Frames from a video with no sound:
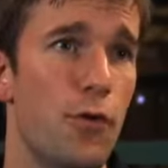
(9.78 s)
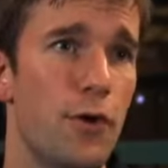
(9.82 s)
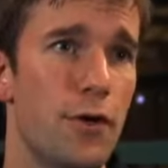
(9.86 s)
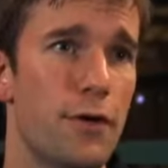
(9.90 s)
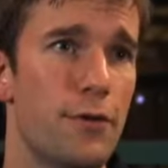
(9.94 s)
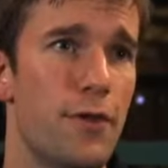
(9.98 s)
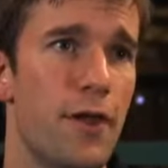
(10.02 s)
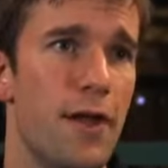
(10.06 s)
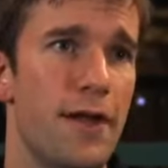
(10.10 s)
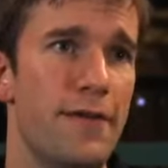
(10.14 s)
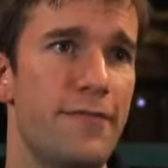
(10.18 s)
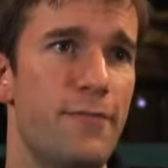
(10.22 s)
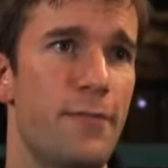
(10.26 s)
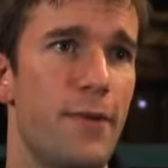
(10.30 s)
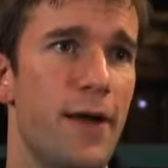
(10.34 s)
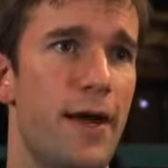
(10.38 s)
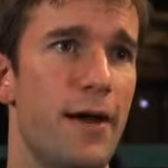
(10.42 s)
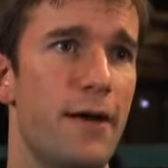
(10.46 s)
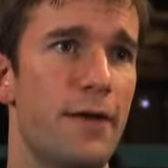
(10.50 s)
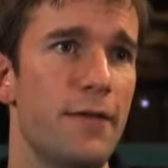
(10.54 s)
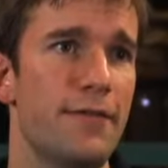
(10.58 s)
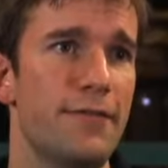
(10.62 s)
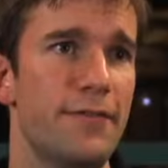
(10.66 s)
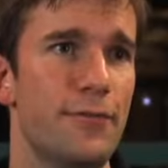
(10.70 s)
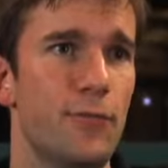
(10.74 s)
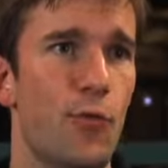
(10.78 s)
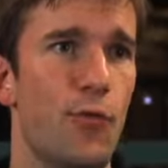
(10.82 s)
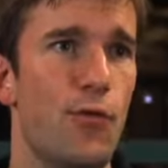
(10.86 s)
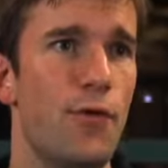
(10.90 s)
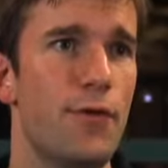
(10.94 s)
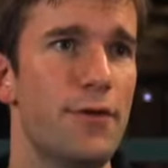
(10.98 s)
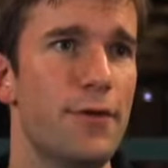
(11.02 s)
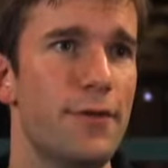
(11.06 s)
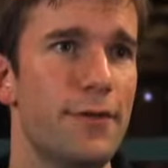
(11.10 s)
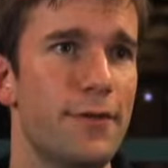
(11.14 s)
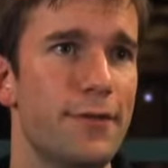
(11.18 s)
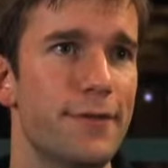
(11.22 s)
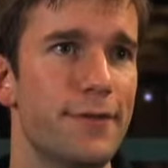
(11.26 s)
work-life balance at
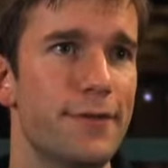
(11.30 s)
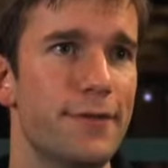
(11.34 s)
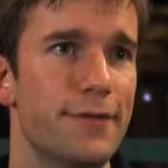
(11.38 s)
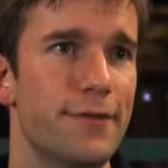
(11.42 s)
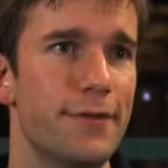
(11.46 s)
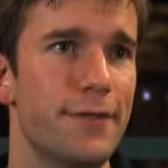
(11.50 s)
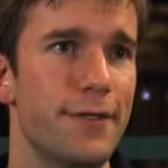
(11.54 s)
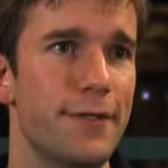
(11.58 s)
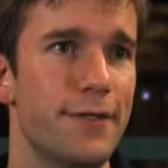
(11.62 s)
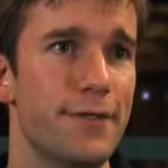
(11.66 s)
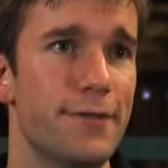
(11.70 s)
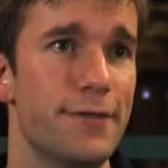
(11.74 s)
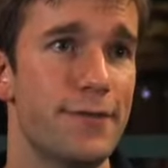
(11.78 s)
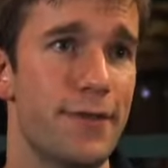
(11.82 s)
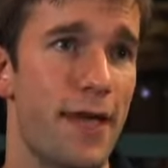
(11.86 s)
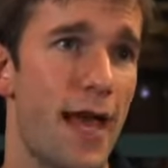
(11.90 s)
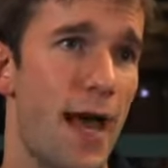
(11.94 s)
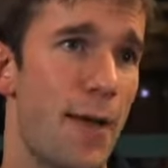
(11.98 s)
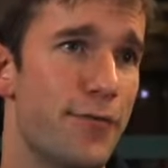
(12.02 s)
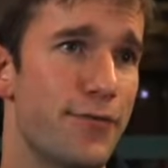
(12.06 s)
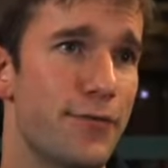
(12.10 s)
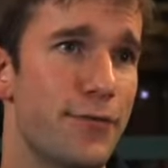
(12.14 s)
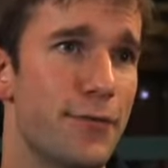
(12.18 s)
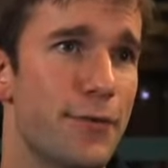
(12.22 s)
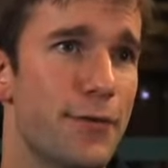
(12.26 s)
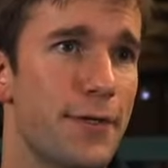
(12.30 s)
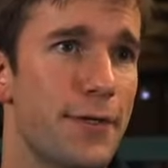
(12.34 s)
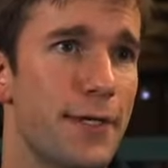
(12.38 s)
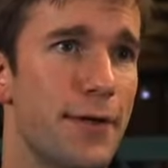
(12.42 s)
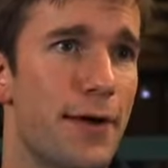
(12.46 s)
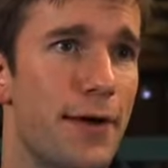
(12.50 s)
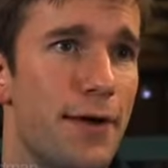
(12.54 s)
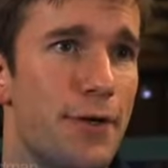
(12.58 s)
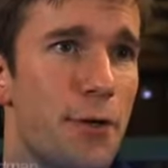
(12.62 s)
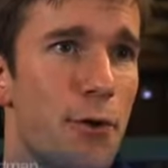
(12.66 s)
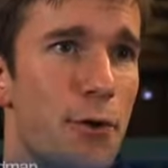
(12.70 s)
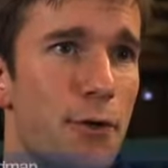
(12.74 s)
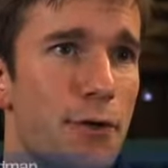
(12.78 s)
Wharton is, is absolutely an
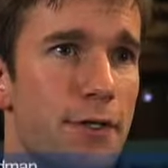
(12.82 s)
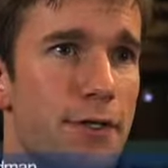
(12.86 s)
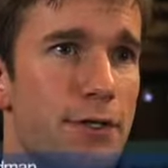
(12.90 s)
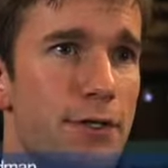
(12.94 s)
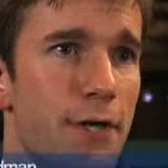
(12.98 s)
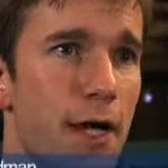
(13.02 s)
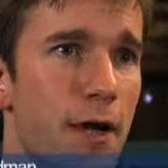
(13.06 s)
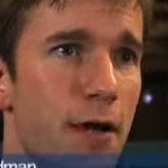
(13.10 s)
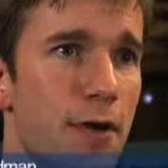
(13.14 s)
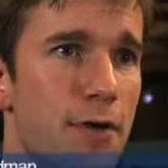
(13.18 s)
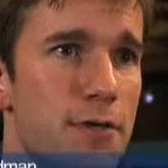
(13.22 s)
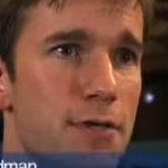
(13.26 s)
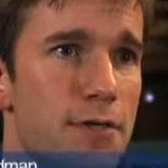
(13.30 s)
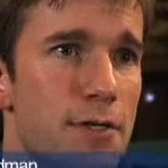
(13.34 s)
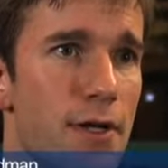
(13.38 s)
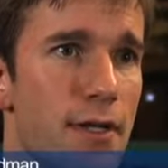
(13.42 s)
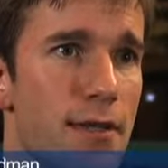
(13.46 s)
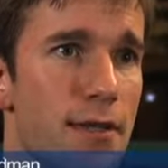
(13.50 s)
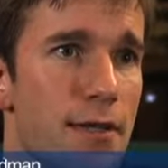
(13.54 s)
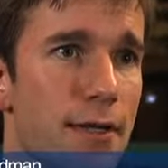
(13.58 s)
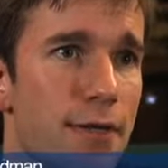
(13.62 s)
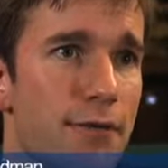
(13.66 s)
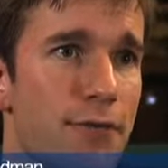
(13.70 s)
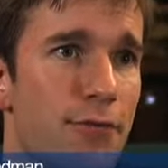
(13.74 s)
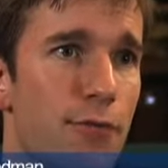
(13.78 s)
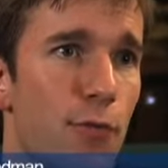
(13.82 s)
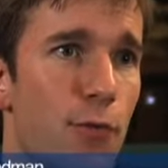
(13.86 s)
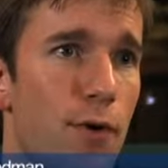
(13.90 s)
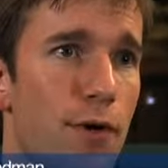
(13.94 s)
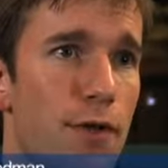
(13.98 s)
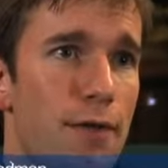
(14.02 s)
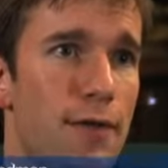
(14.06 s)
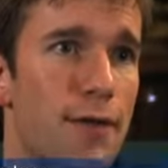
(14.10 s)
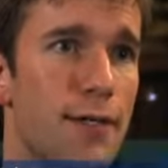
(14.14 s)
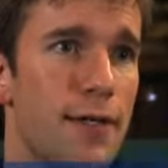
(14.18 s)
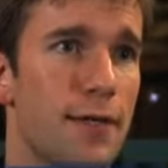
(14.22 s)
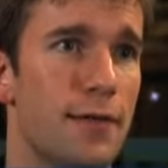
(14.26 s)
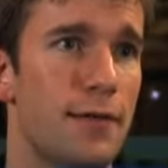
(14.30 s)
ongoing challenge, and I think it's
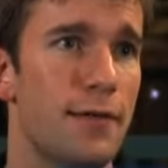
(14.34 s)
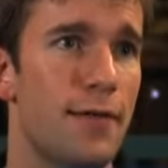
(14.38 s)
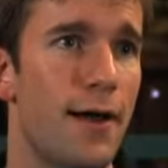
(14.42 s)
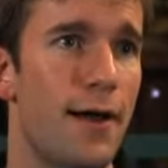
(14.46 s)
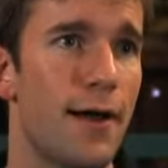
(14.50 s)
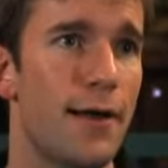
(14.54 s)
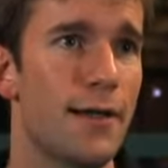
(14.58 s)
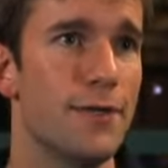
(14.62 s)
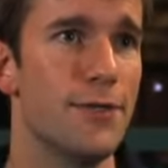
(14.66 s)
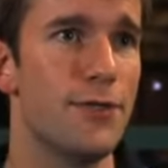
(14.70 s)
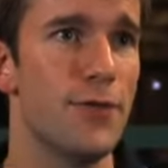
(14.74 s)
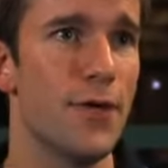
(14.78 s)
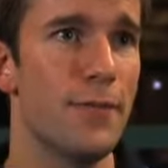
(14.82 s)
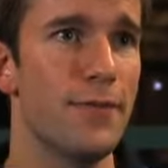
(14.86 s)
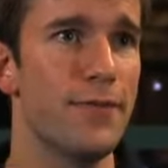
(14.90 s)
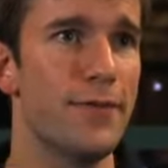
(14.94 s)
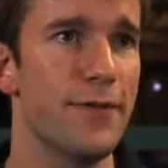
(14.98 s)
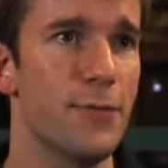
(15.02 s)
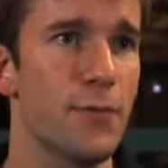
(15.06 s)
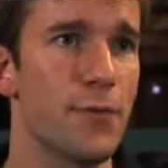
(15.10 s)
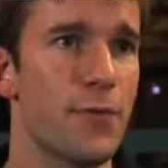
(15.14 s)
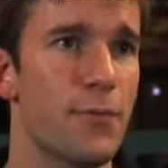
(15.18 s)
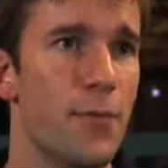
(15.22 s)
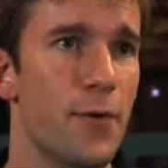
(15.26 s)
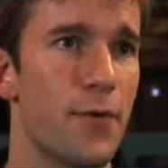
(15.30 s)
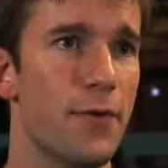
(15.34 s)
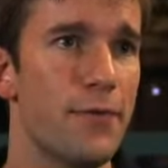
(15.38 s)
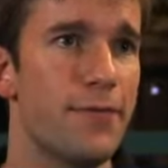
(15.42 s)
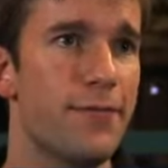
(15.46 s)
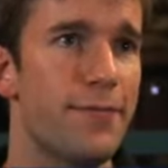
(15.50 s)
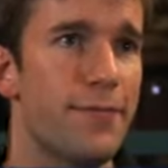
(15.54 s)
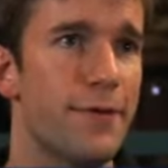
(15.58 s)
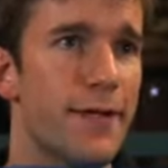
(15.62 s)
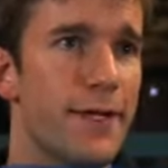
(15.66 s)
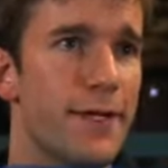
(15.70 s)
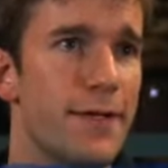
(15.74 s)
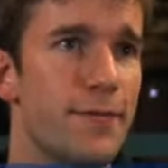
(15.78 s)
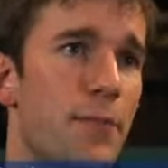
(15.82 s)
one that I jumped in with both
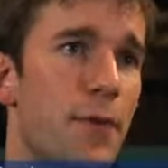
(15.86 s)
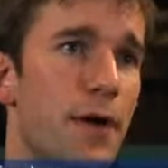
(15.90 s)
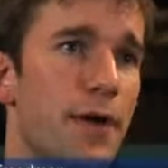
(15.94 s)
feet.